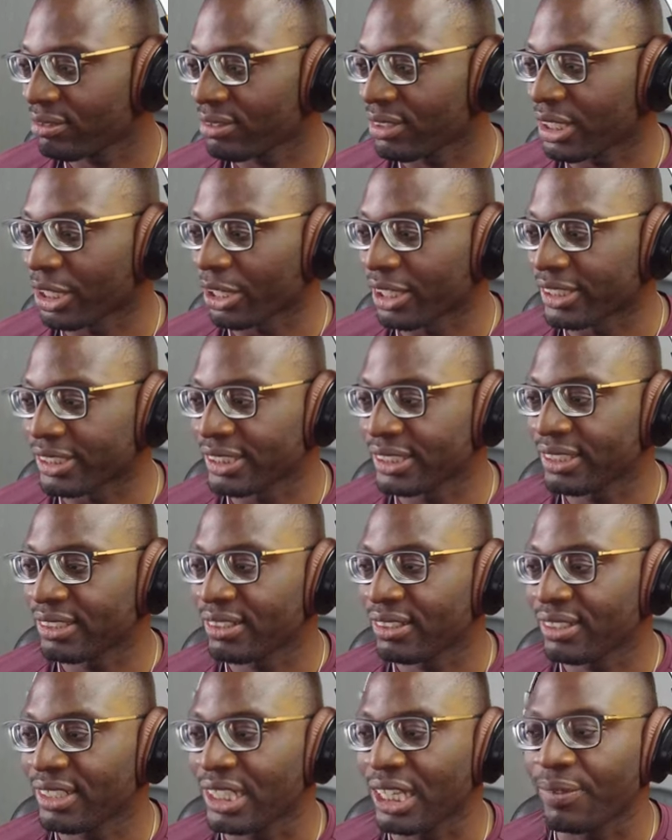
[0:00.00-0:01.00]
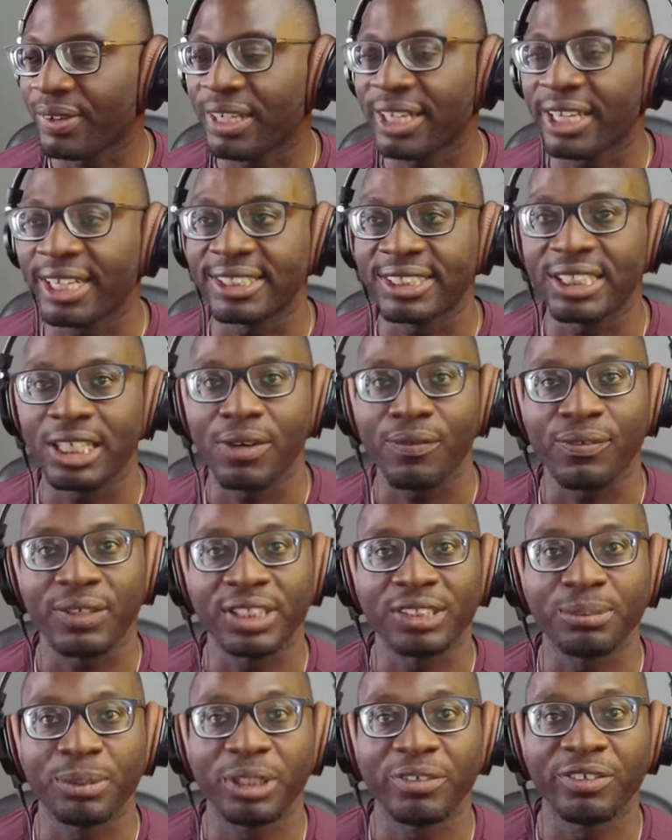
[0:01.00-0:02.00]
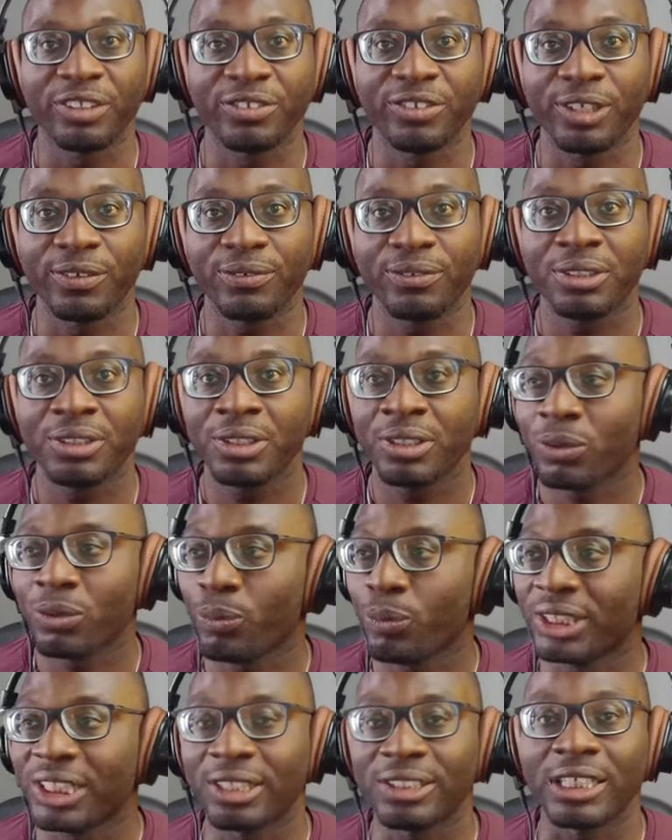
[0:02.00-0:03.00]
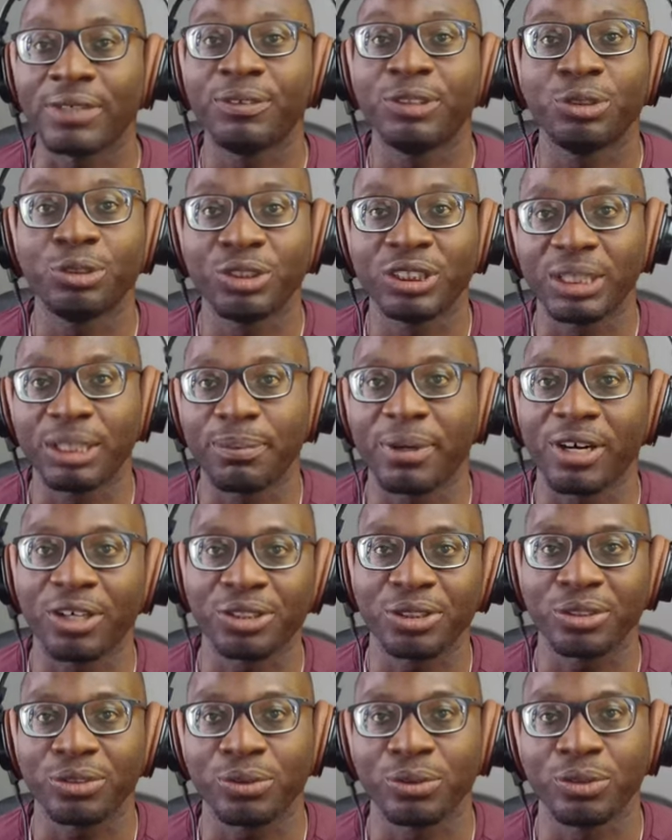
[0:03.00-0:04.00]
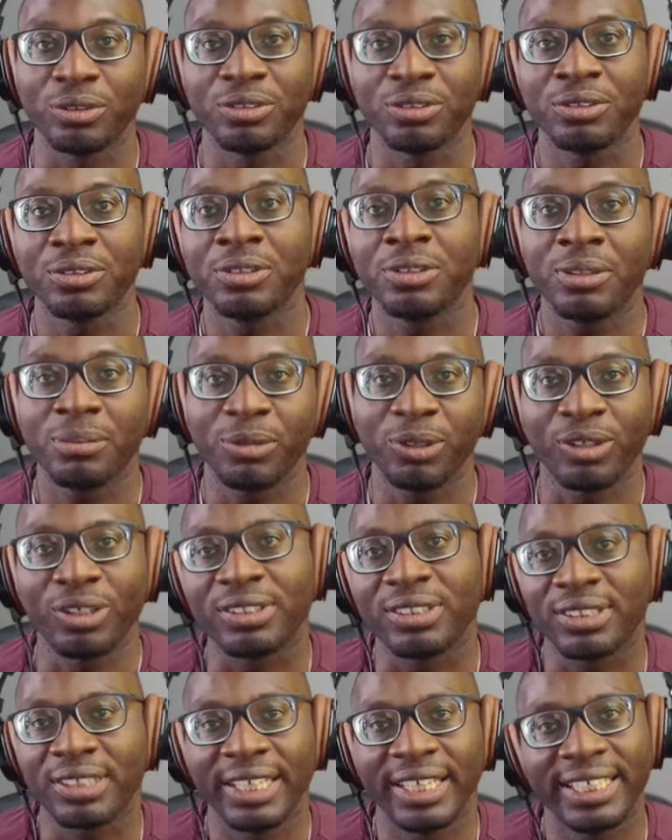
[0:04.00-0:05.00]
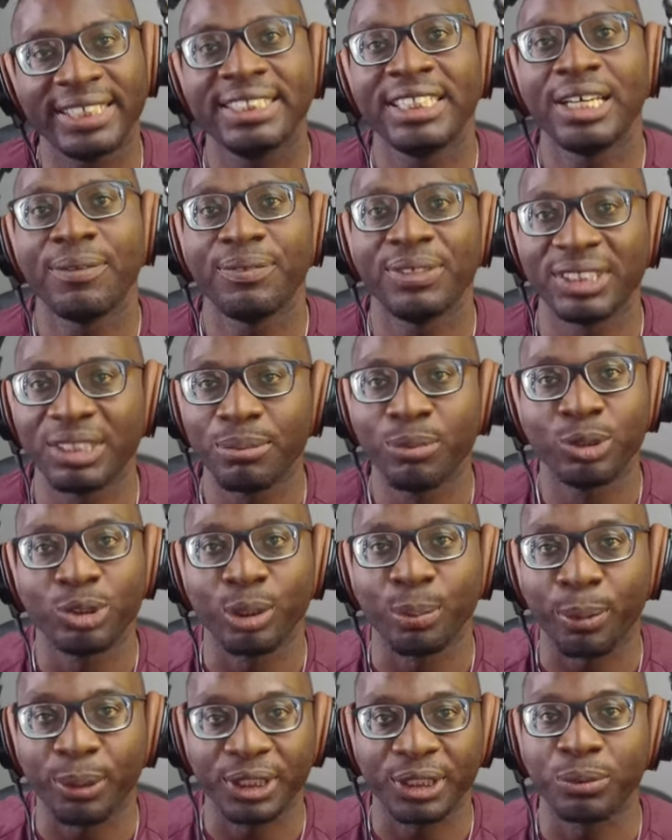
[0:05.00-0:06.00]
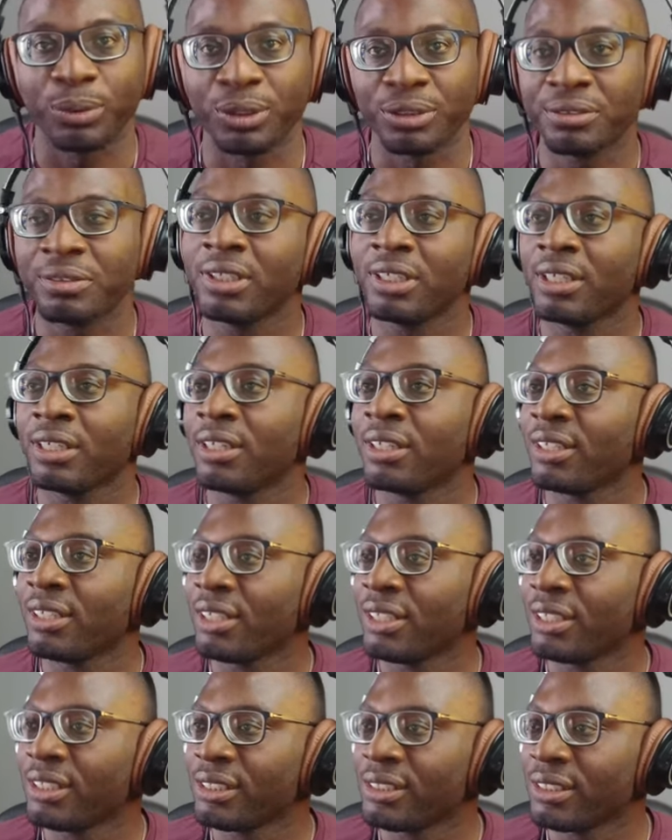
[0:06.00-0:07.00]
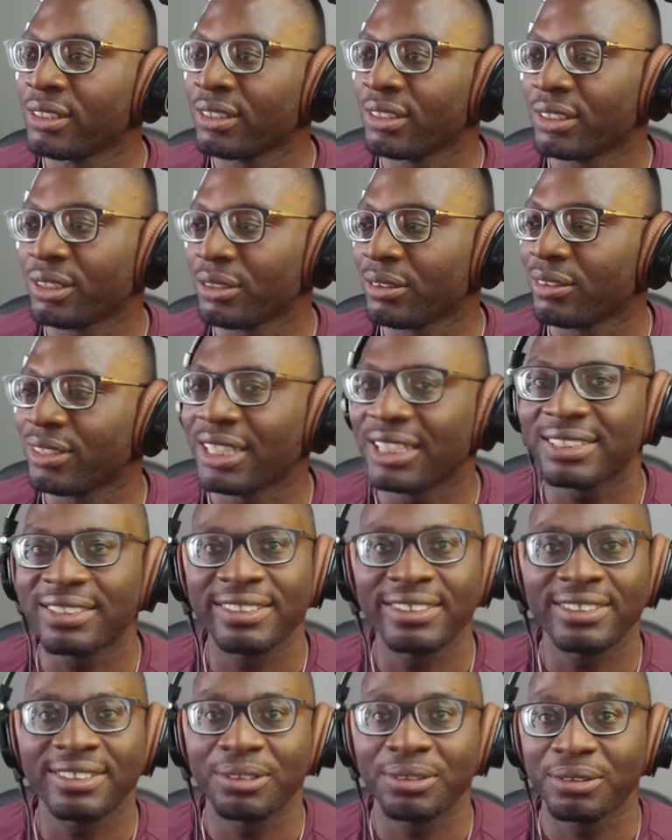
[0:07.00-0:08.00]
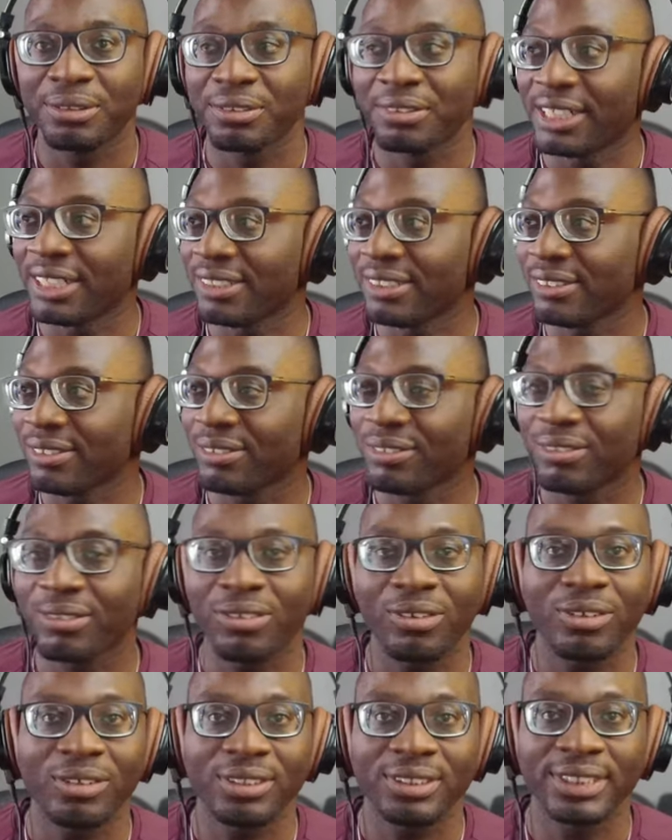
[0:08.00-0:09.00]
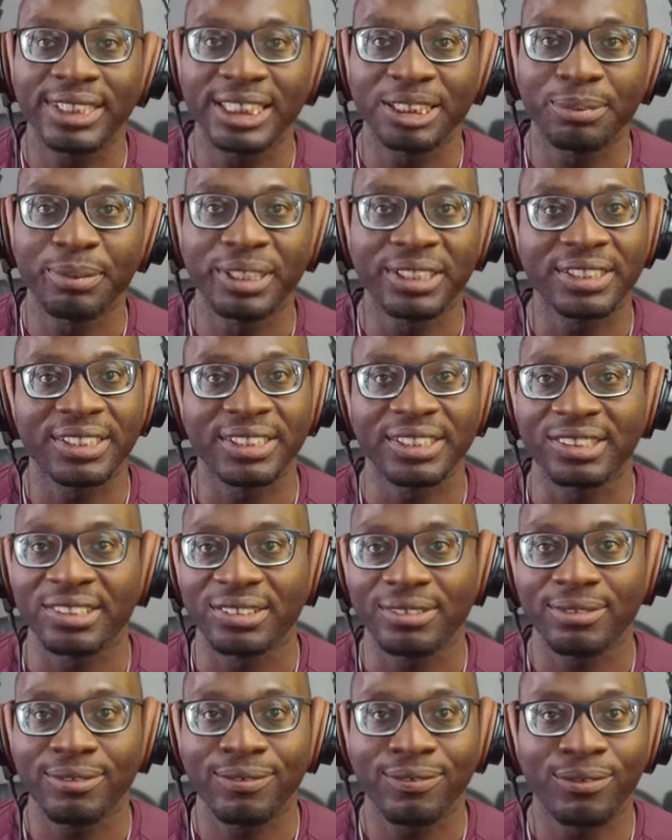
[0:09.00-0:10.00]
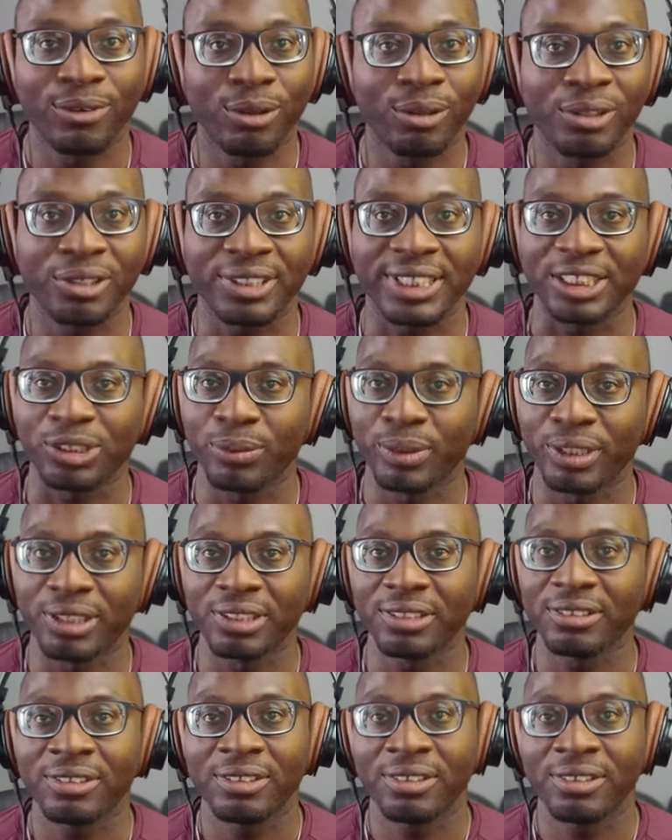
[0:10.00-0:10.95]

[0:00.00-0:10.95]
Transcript: And you can see David A C F is being retrieved without having to use a Power Shortcode, because A C F is the most supported one. So that's it. So that statement is false as well,